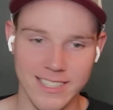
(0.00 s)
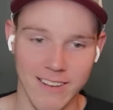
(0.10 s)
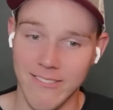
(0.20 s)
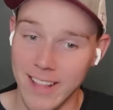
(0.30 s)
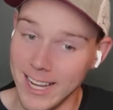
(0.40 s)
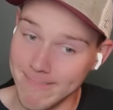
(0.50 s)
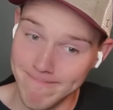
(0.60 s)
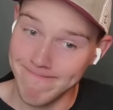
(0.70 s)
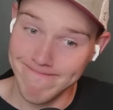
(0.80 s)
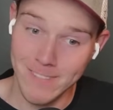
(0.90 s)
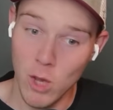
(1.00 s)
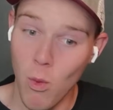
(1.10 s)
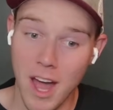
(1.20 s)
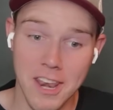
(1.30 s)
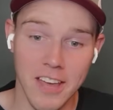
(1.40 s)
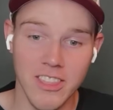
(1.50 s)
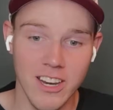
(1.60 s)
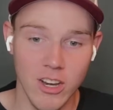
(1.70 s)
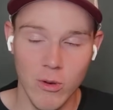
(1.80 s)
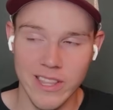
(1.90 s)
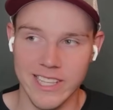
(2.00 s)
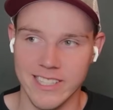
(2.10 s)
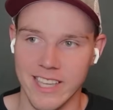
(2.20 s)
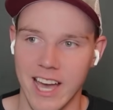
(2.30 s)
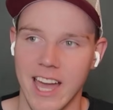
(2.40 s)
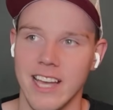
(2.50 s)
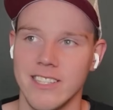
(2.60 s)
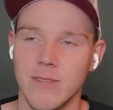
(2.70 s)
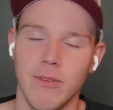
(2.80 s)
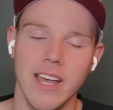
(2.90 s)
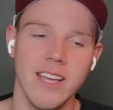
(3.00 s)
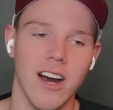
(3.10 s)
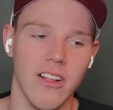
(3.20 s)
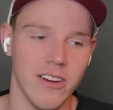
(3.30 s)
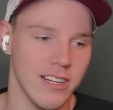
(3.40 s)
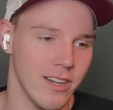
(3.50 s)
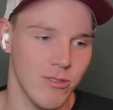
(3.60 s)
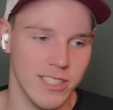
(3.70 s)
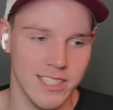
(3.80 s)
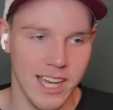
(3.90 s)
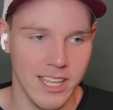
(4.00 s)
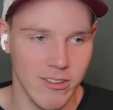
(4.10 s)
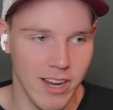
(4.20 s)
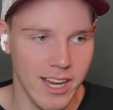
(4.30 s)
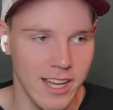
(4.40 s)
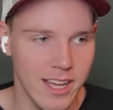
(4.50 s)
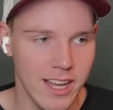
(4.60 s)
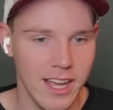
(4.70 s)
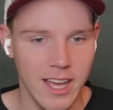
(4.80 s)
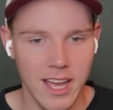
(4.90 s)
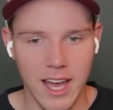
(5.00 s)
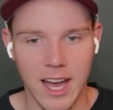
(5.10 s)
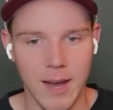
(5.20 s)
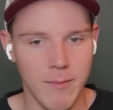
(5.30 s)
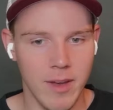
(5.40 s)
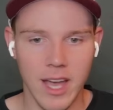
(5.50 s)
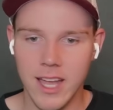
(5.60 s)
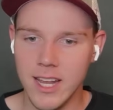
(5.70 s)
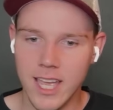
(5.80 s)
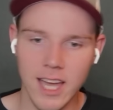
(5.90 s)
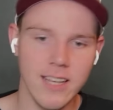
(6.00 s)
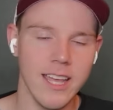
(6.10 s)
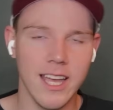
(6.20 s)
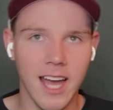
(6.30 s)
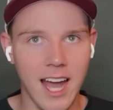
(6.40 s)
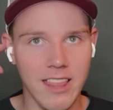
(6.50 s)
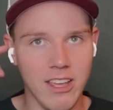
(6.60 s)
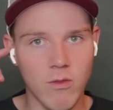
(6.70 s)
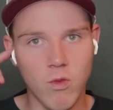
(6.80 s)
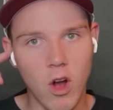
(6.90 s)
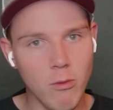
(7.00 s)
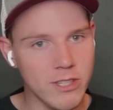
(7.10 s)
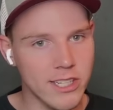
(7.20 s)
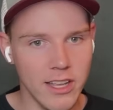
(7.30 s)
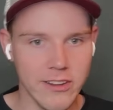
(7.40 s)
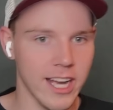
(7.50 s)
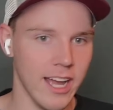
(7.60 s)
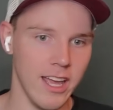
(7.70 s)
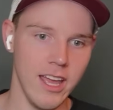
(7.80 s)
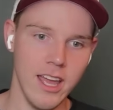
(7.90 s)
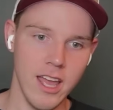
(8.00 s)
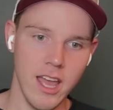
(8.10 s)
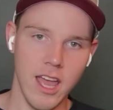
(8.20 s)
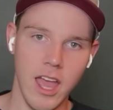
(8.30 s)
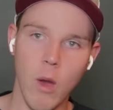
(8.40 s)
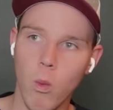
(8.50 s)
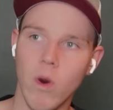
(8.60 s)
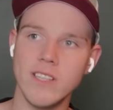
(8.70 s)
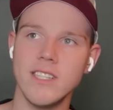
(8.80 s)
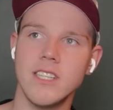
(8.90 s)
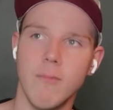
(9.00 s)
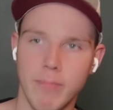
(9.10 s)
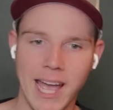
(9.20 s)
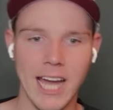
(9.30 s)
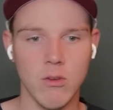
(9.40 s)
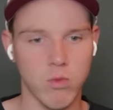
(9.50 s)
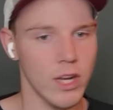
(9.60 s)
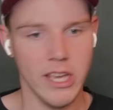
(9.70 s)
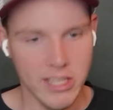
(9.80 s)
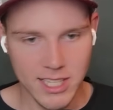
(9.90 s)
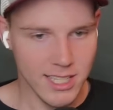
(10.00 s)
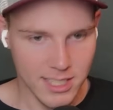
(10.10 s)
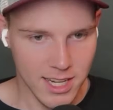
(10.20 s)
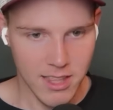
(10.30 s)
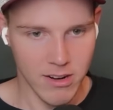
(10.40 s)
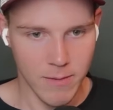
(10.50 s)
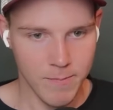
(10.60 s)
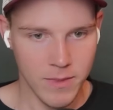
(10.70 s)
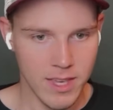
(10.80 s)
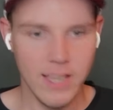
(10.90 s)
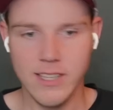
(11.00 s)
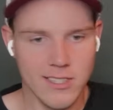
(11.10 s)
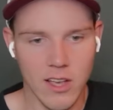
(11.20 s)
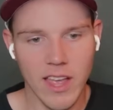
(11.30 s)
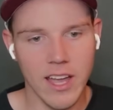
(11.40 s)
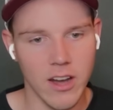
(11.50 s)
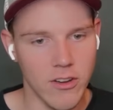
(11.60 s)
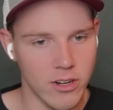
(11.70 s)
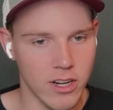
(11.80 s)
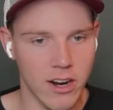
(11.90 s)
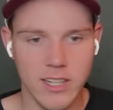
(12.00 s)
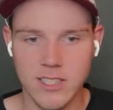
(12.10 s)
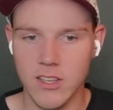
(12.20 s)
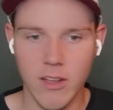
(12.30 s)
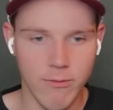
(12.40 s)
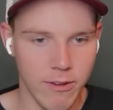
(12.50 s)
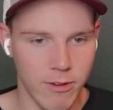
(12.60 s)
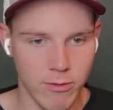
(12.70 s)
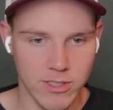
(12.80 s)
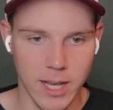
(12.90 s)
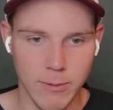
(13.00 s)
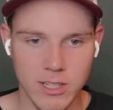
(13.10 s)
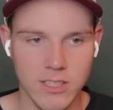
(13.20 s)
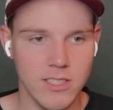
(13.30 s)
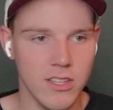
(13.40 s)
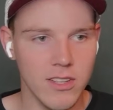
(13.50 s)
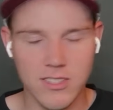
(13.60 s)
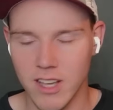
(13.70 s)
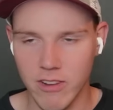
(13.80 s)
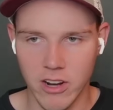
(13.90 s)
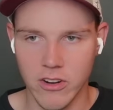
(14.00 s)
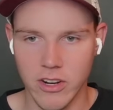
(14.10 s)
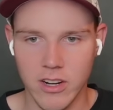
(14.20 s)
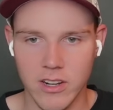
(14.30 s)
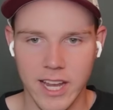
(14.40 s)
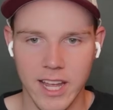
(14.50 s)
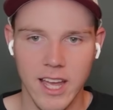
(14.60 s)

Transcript: of like, you want nothing to do with this guy as your play caller. And it was exactly right. And again, like I think Rome is another guy. It wasn't a bad rookie season either. He still had 100 targets, still had 50 receptions, still has 700 yards. Like